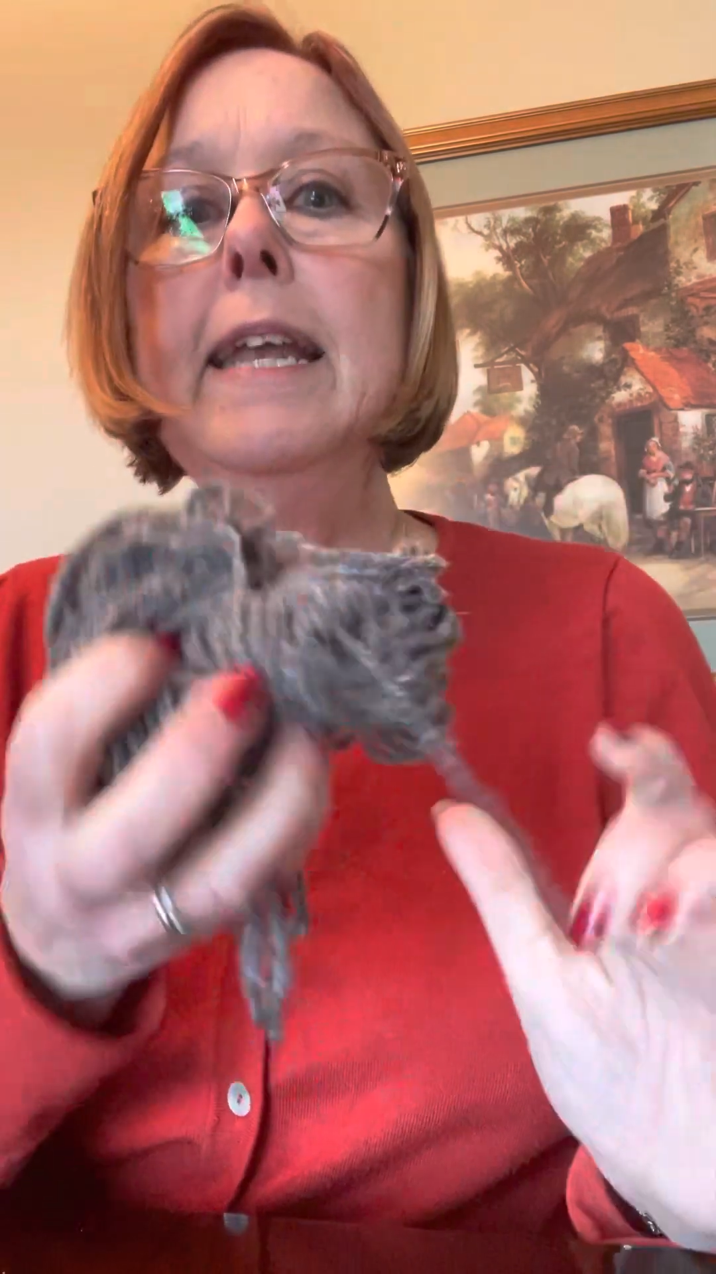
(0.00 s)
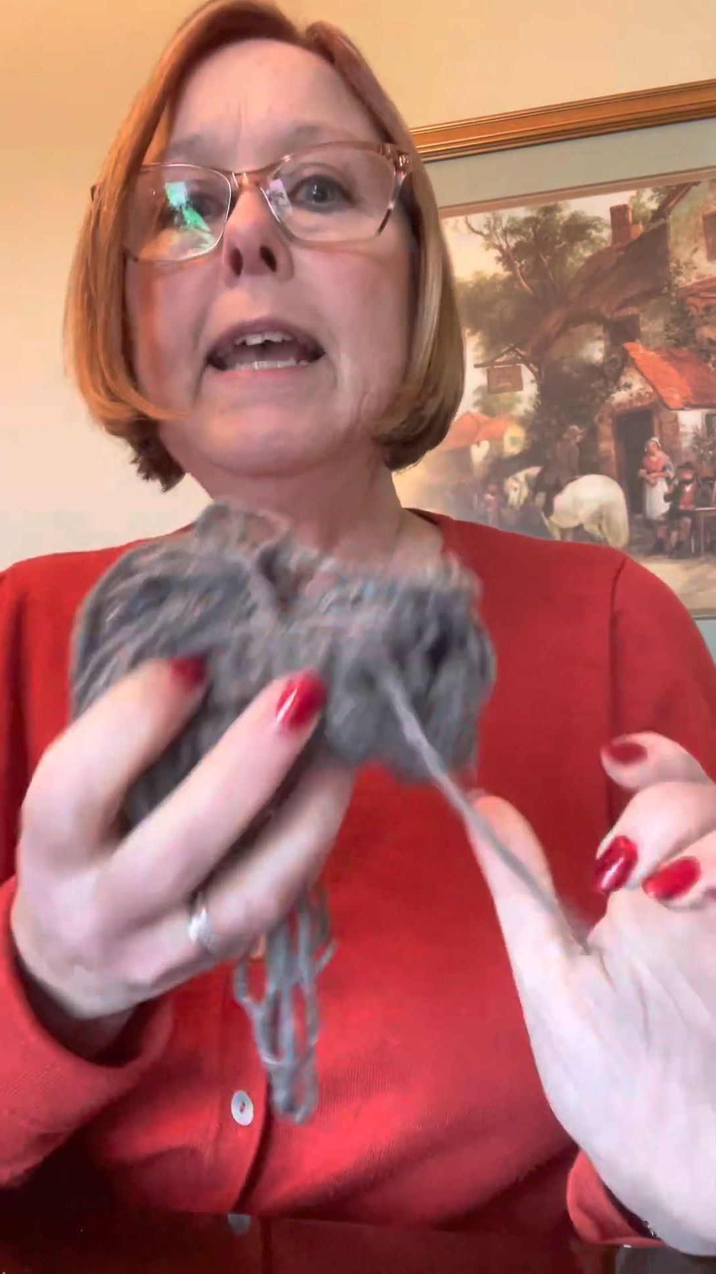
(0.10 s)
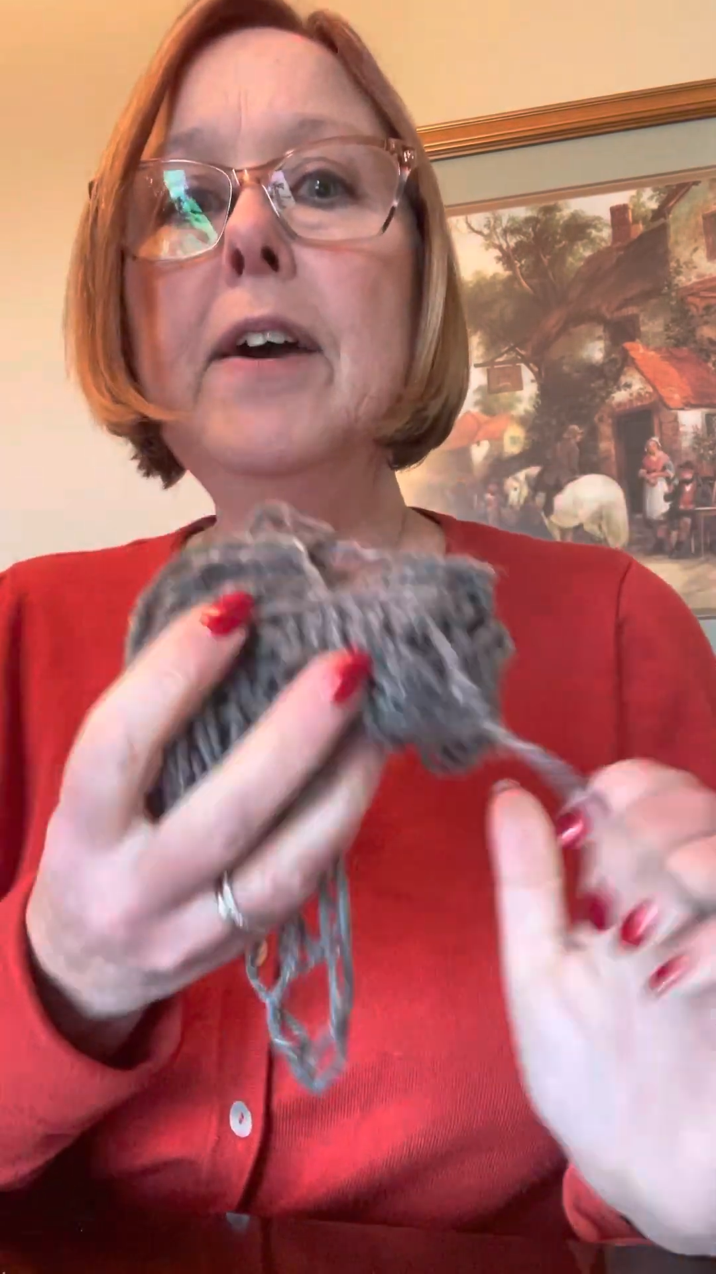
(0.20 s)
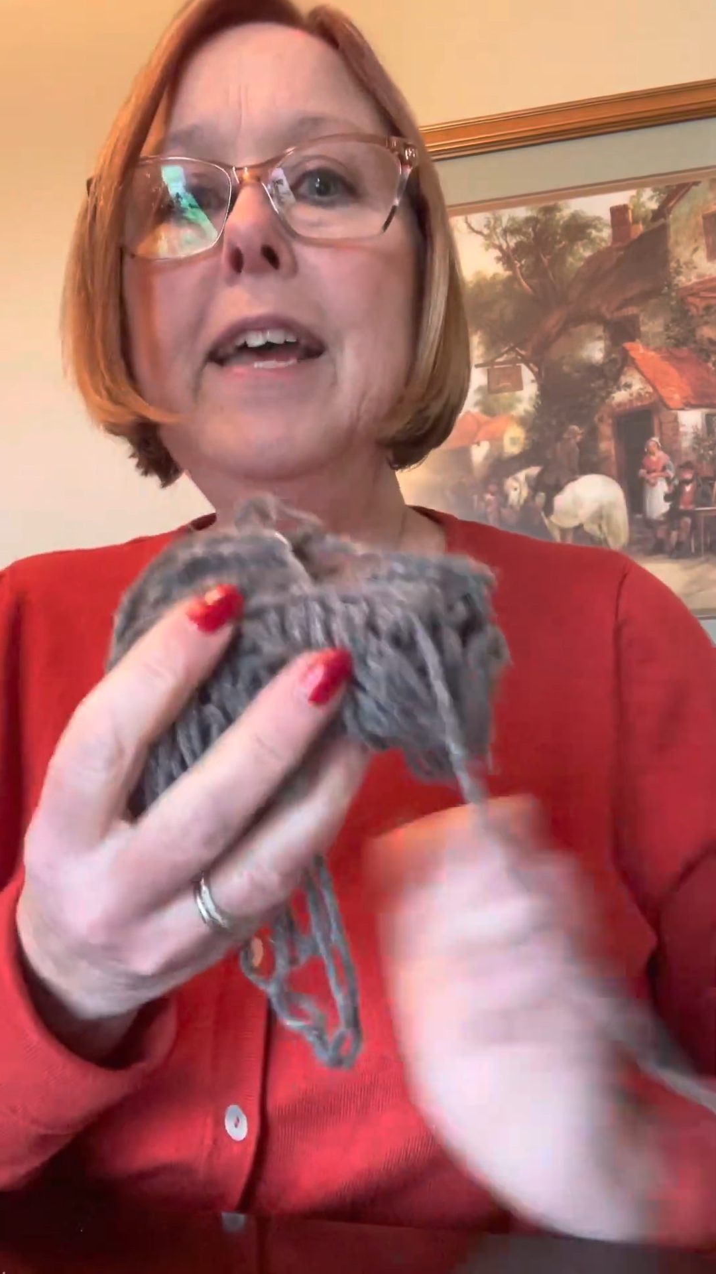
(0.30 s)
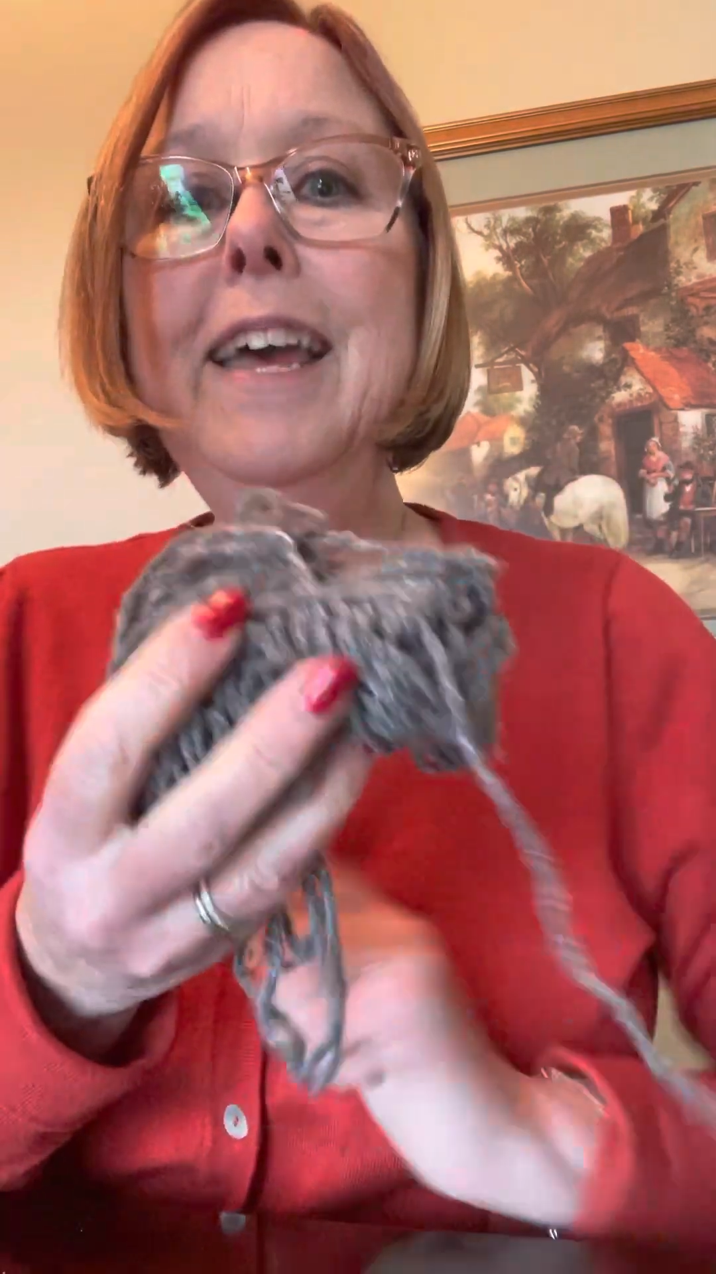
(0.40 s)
Now,